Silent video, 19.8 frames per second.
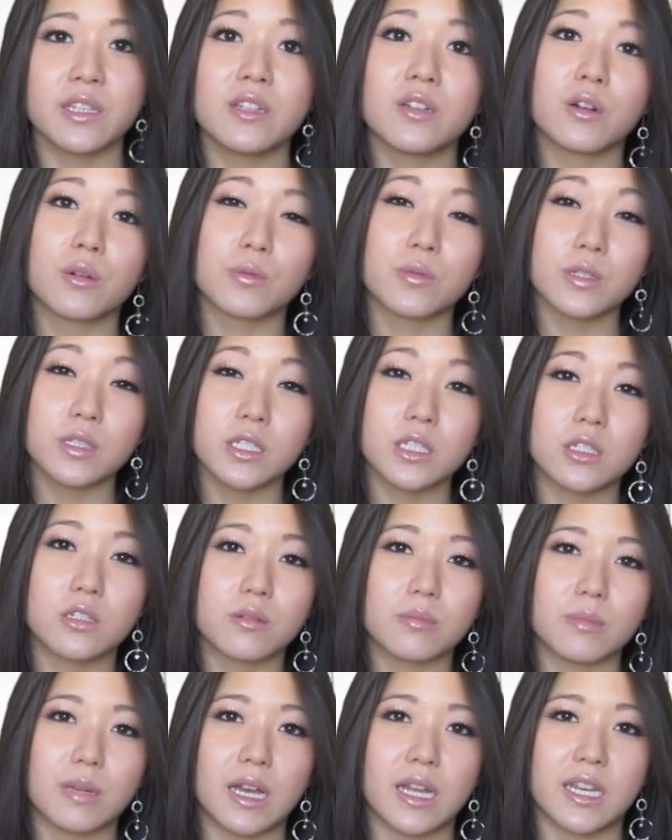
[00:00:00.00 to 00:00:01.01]
you know, a really
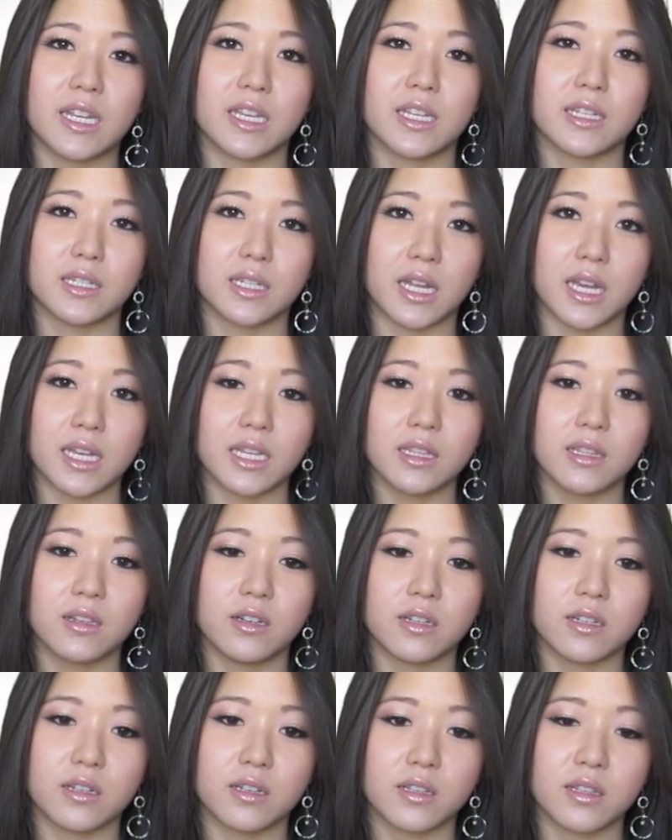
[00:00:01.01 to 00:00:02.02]
dramatic night
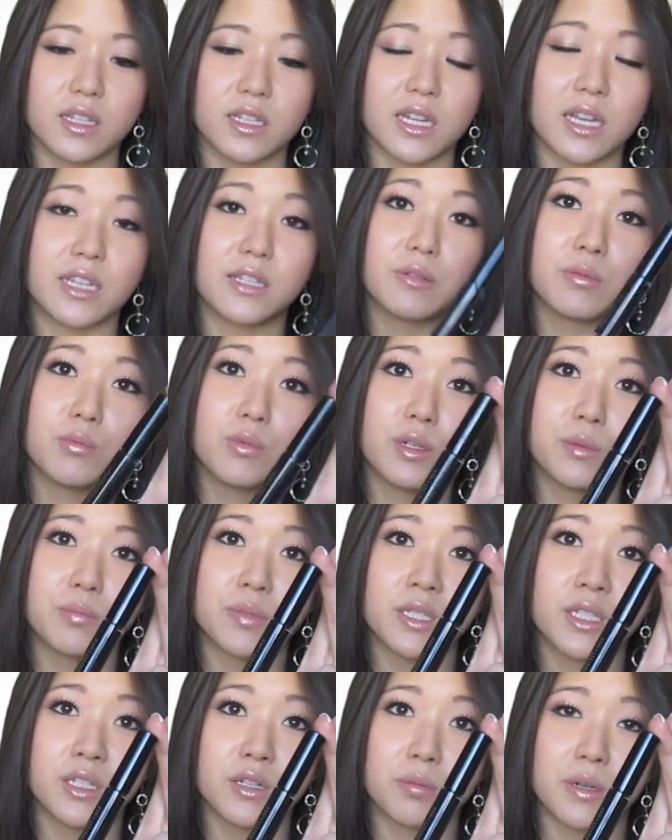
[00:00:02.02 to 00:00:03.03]
look, then I would
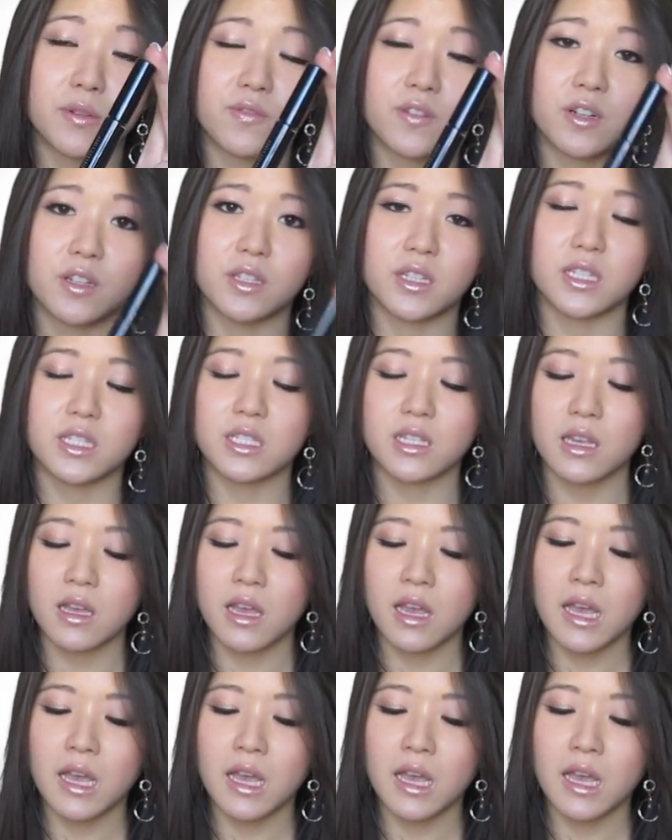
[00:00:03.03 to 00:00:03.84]
still prefer this.